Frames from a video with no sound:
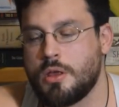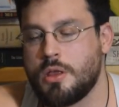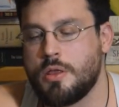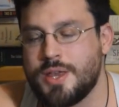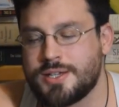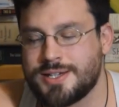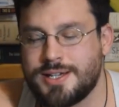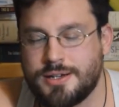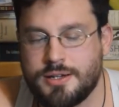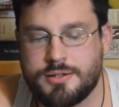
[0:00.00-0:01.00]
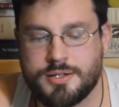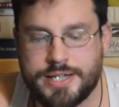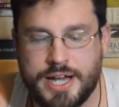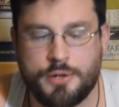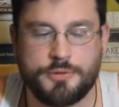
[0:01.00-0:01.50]
This in
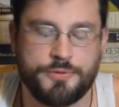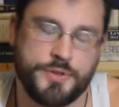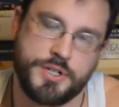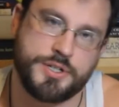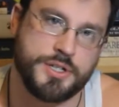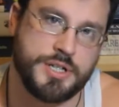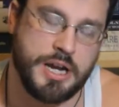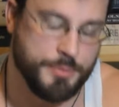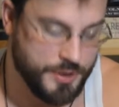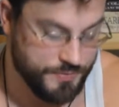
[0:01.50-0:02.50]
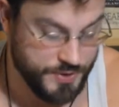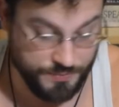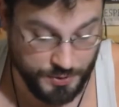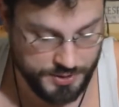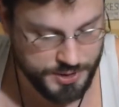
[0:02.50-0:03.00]
itself is a statement of
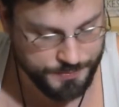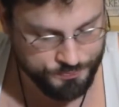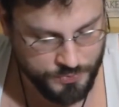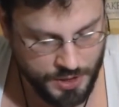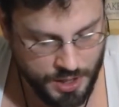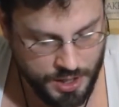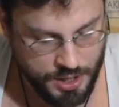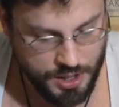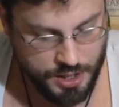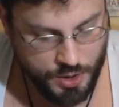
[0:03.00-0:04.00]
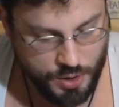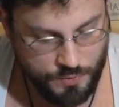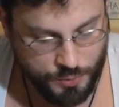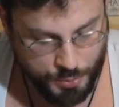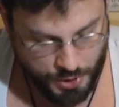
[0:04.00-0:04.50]
difference.
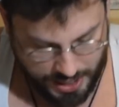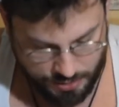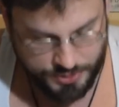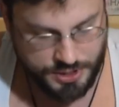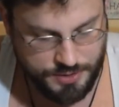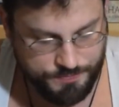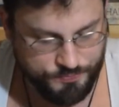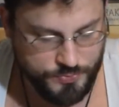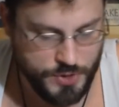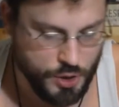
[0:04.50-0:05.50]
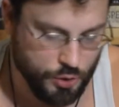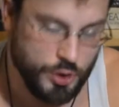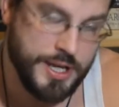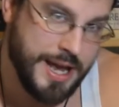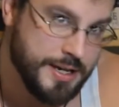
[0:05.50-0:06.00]
For Bukowski, the
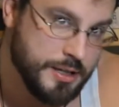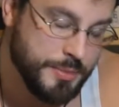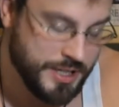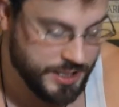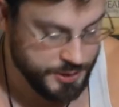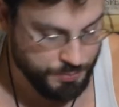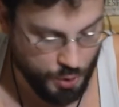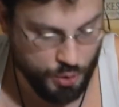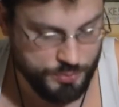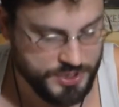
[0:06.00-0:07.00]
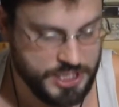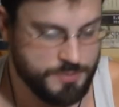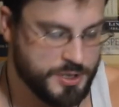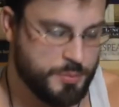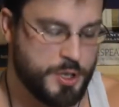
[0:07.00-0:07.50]
early a m in his poem
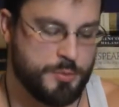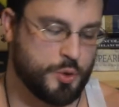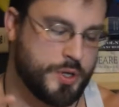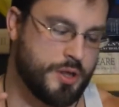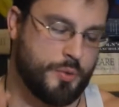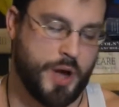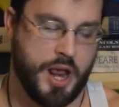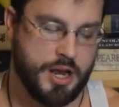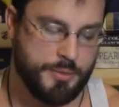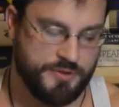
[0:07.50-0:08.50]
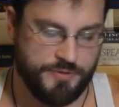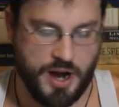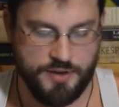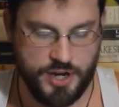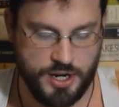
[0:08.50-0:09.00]
seems to be between three a m and
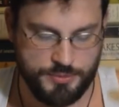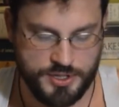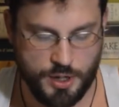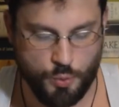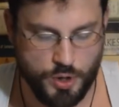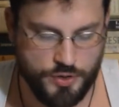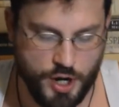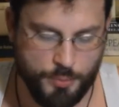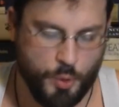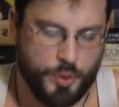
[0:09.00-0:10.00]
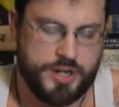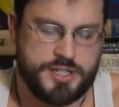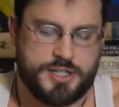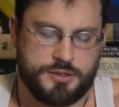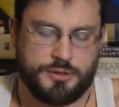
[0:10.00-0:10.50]
five a m, somewhere in there, but we're
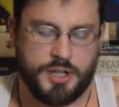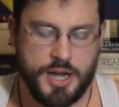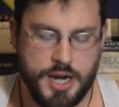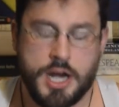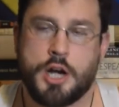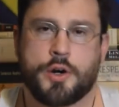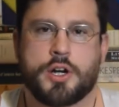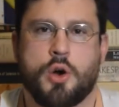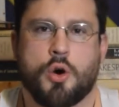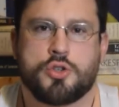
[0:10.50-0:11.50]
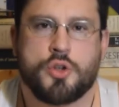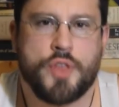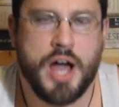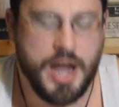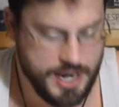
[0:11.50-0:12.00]
still hearing cars on
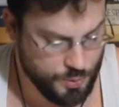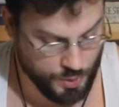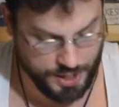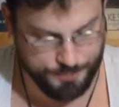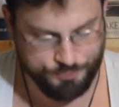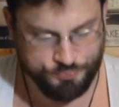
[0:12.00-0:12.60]
the highway.